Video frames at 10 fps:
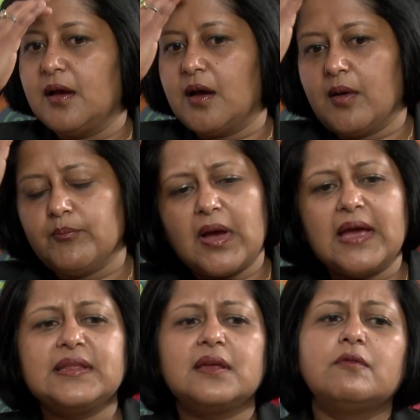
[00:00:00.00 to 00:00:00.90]
Mm-hmm. I
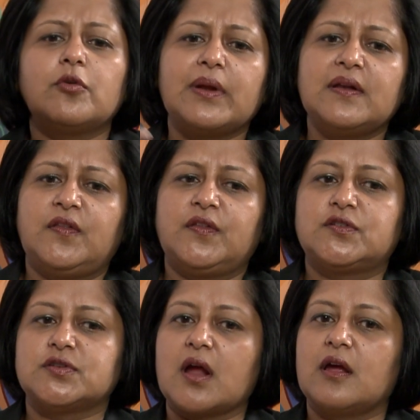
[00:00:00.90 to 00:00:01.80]
think women
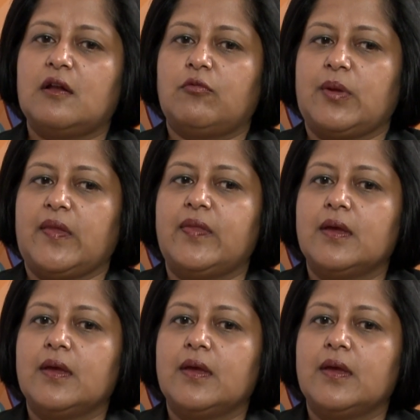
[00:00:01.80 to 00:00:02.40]
struggle with